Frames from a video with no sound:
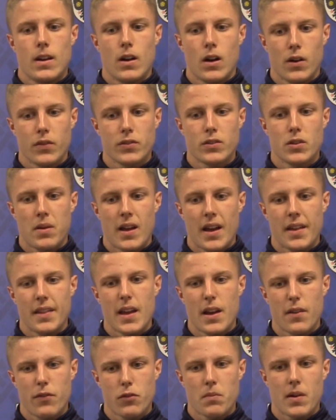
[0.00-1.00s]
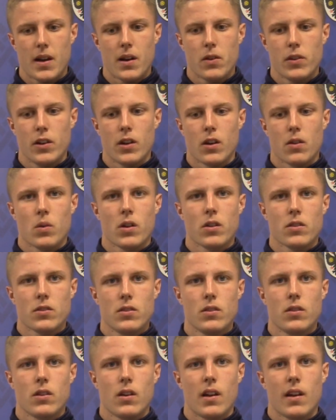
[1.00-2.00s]
After playing there for about, you know, 1 or
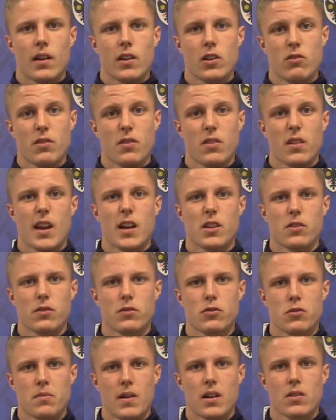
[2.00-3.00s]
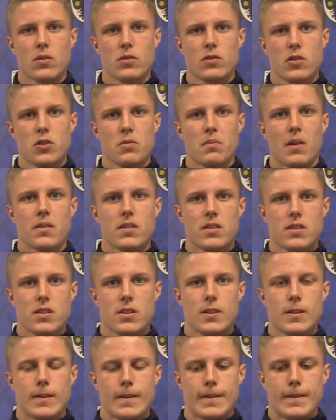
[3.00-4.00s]
2 Corinthian Casuals for about 2
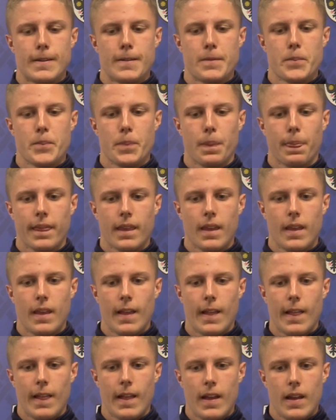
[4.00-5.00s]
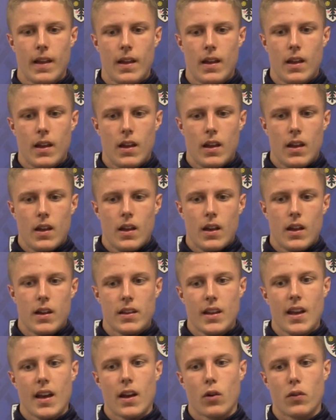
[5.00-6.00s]
months. And
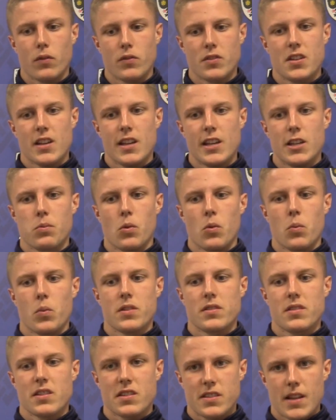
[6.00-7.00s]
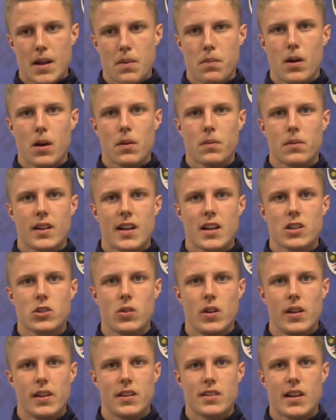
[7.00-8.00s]
yeah, obviously Eastbourne was the step up, the
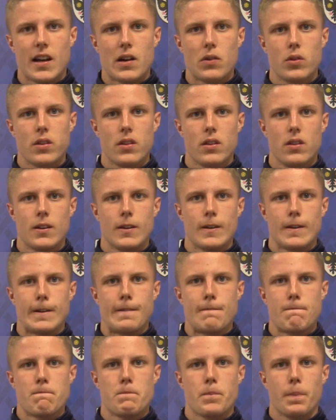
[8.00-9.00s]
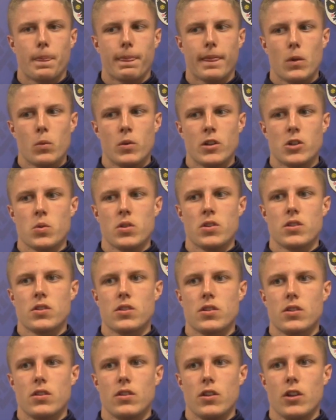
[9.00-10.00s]
National League South, which
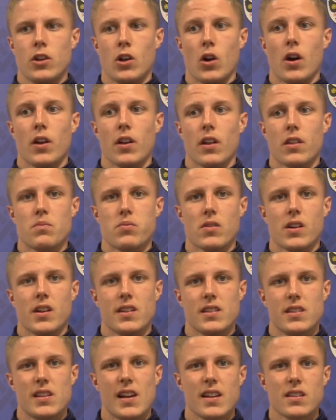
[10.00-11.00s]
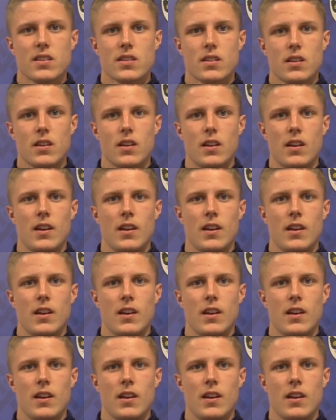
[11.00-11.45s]
was, you know, another brilliant test.